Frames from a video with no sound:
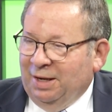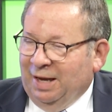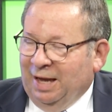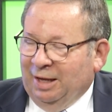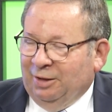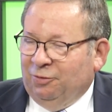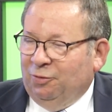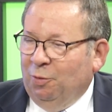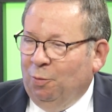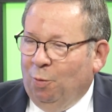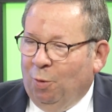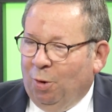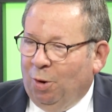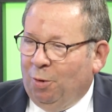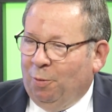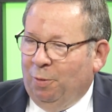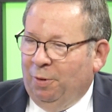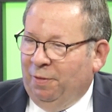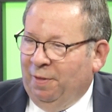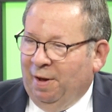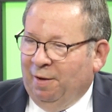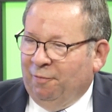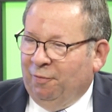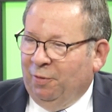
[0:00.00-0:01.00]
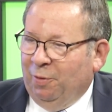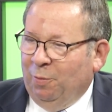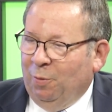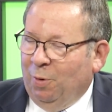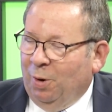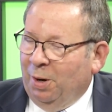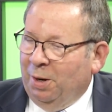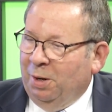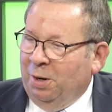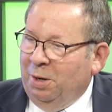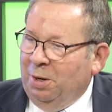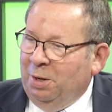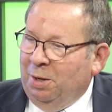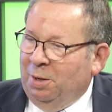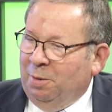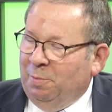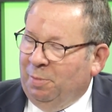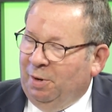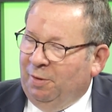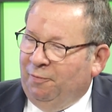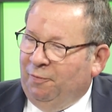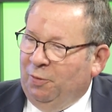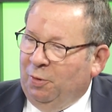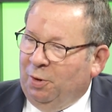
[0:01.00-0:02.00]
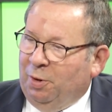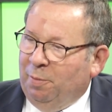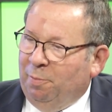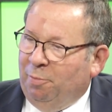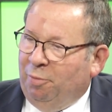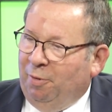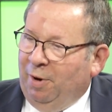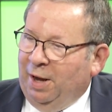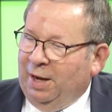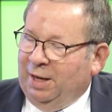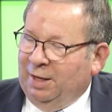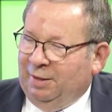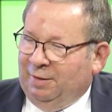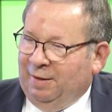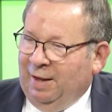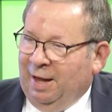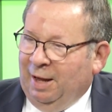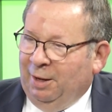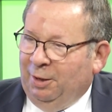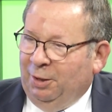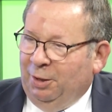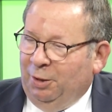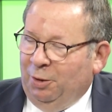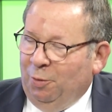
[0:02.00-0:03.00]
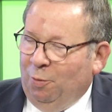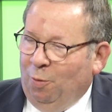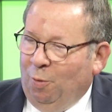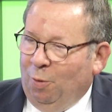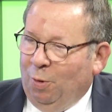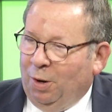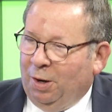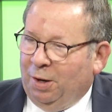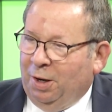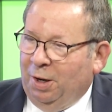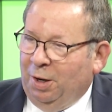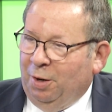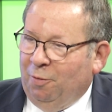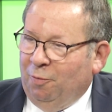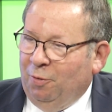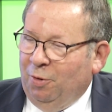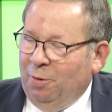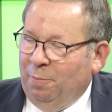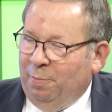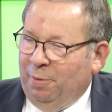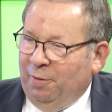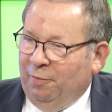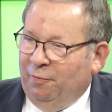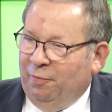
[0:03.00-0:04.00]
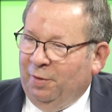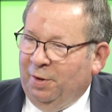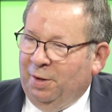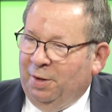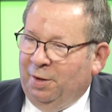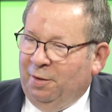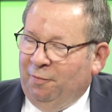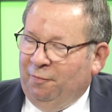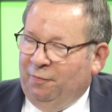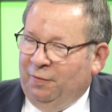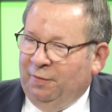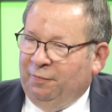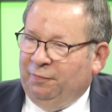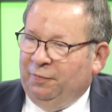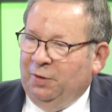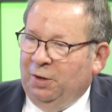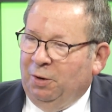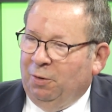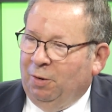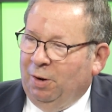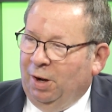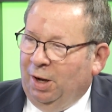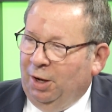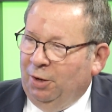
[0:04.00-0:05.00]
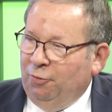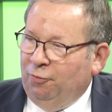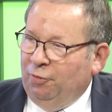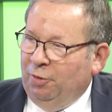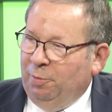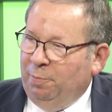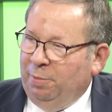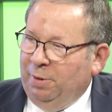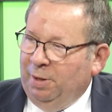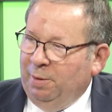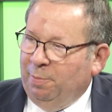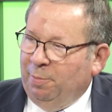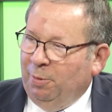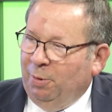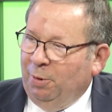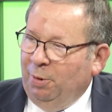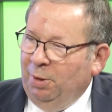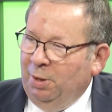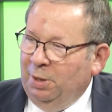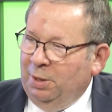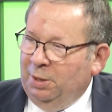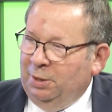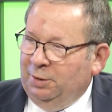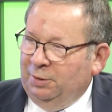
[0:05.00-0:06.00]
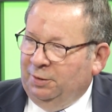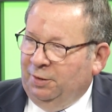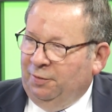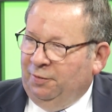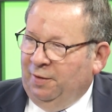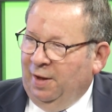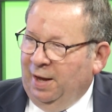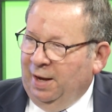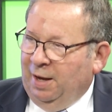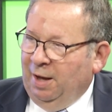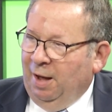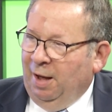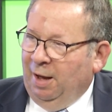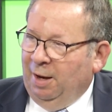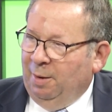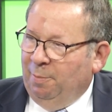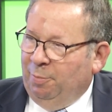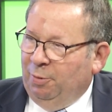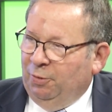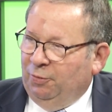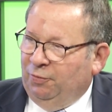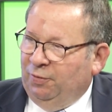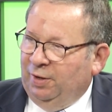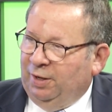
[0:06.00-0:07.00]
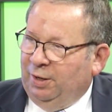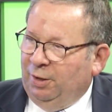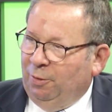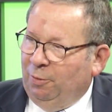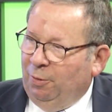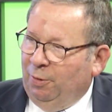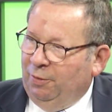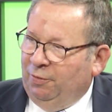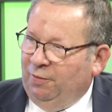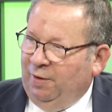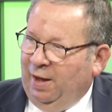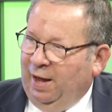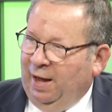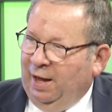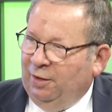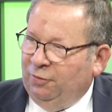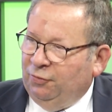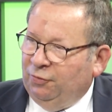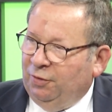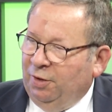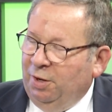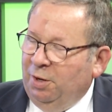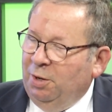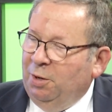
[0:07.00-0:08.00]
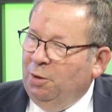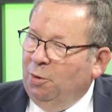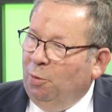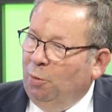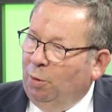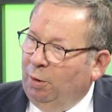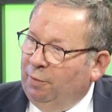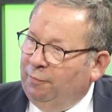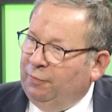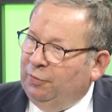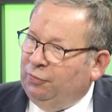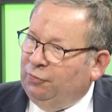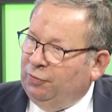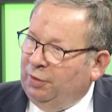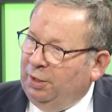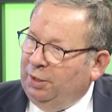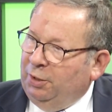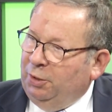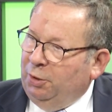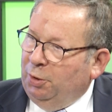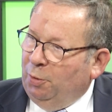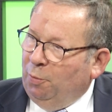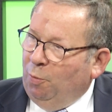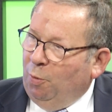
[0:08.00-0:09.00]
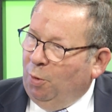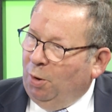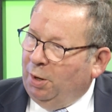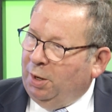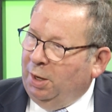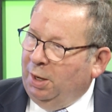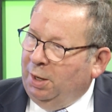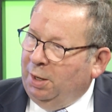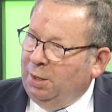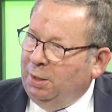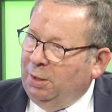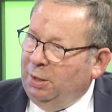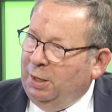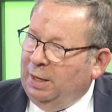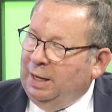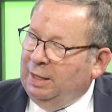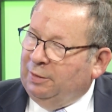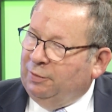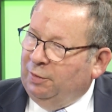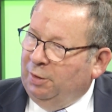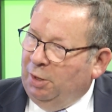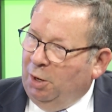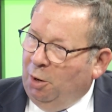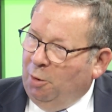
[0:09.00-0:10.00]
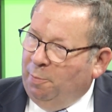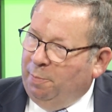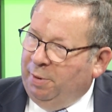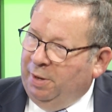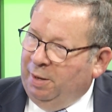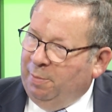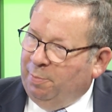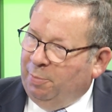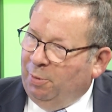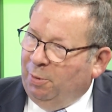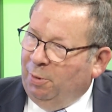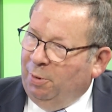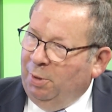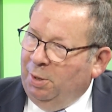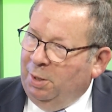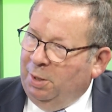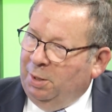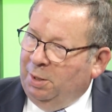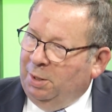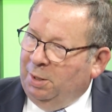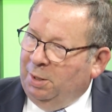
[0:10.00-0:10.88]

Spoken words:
get to work with everyone? But if you can break it down into a working group of 50 or 100 people to take on a particular task, all of a sudden you're working, you get to know people,